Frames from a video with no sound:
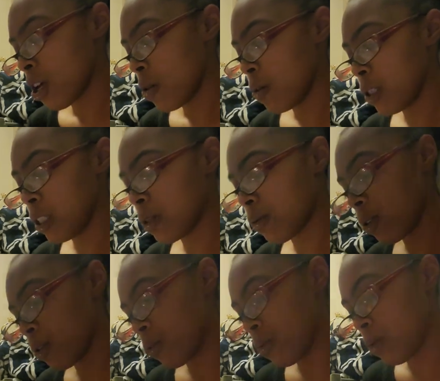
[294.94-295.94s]
with this
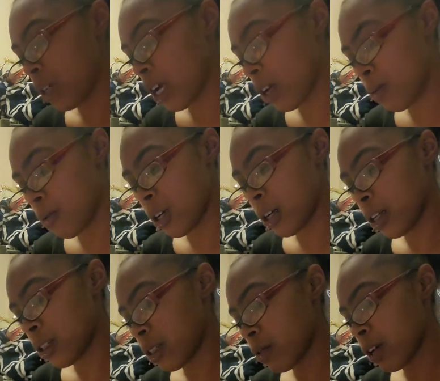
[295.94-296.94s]
9 of
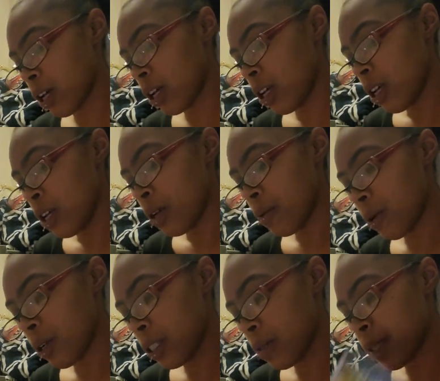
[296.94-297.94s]
Wands. Okay. Around some